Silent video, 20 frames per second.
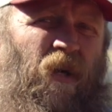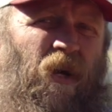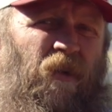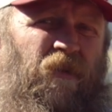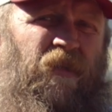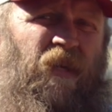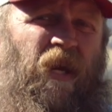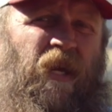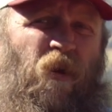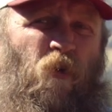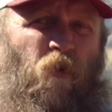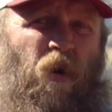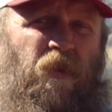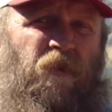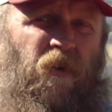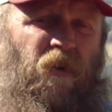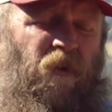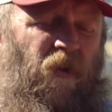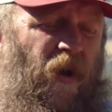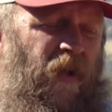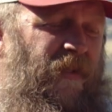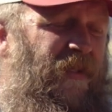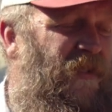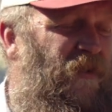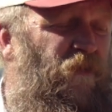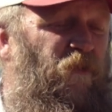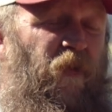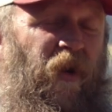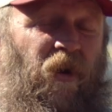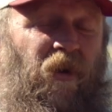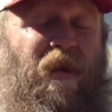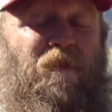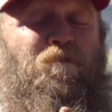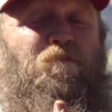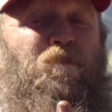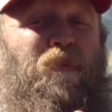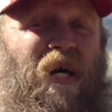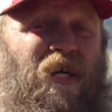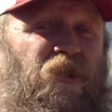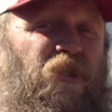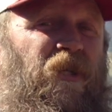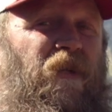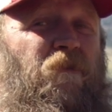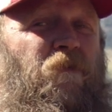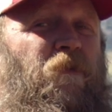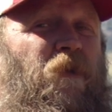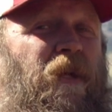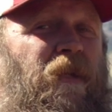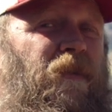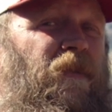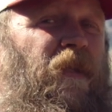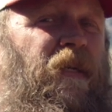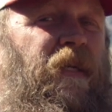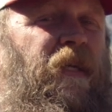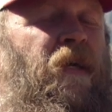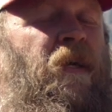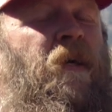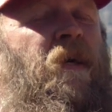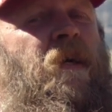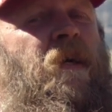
I'll tell you whether or not this very budget-friendly